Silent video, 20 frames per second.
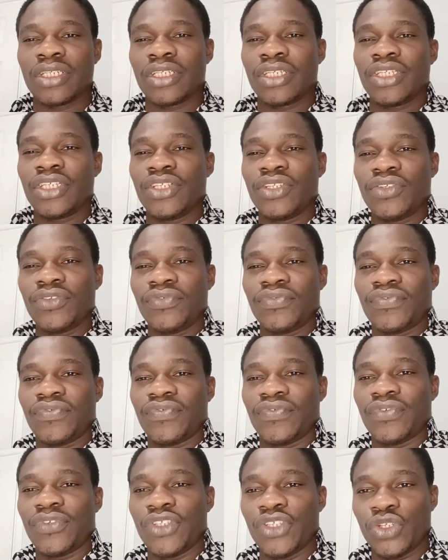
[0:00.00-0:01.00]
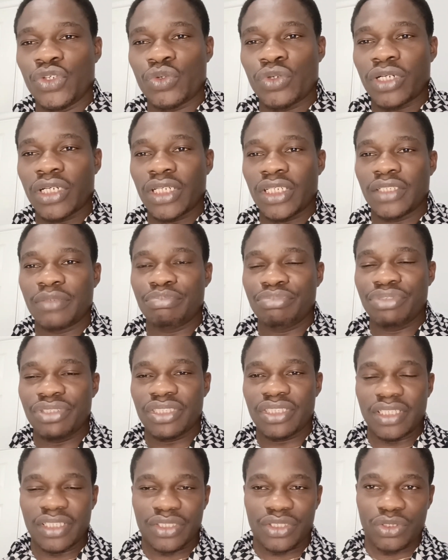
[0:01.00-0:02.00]
If you are a
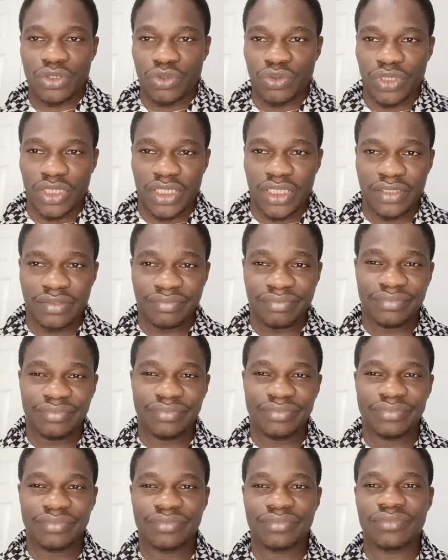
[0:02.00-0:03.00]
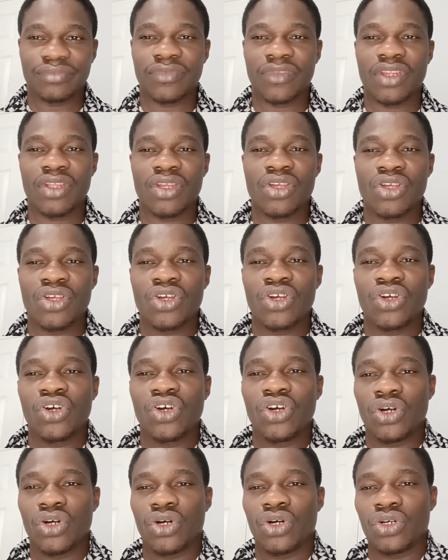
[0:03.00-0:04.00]
business owner
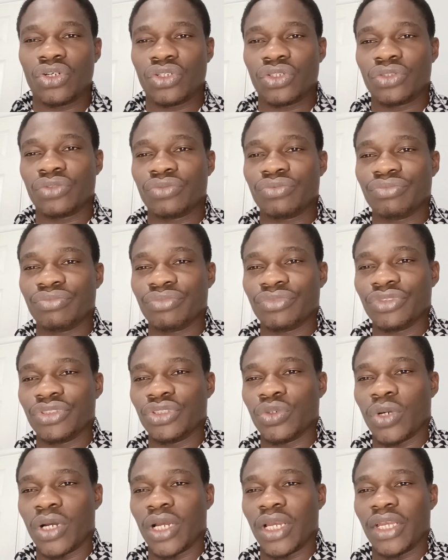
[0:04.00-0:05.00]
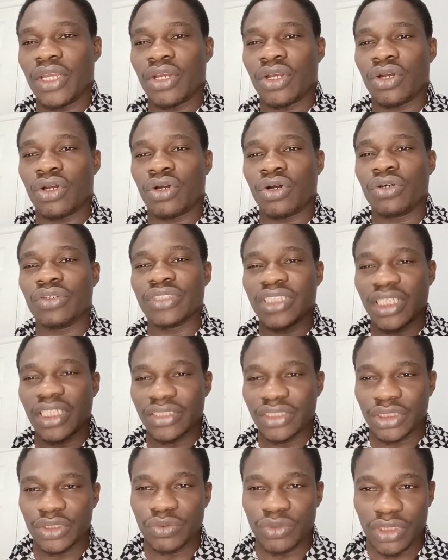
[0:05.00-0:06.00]
or you are a
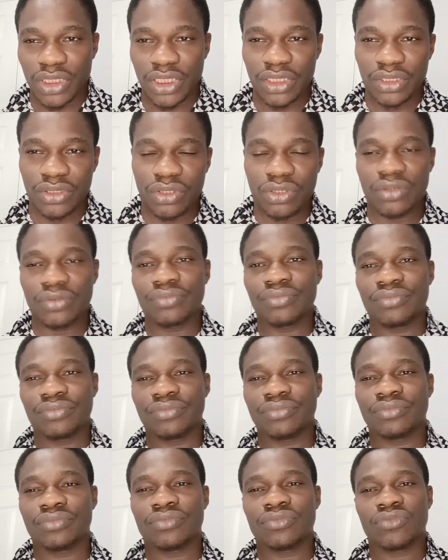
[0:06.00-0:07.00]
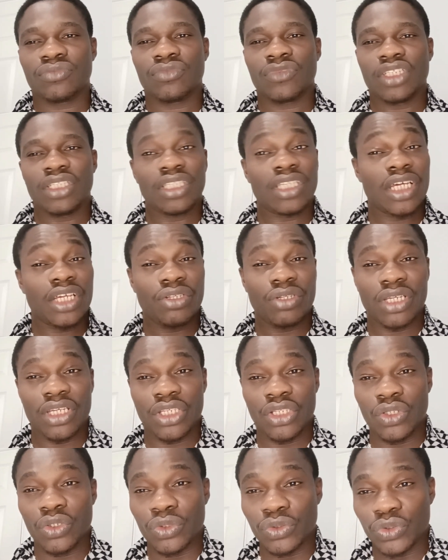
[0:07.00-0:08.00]
content creator, either you're
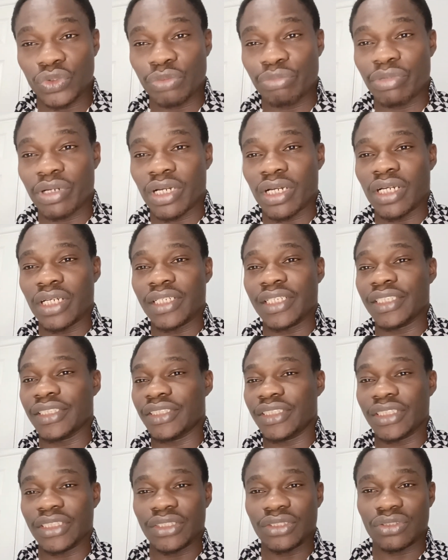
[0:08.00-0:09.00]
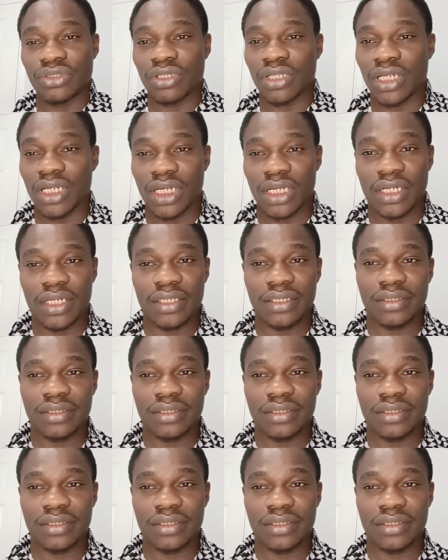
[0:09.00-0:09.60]
a YouTuber, a TikToker,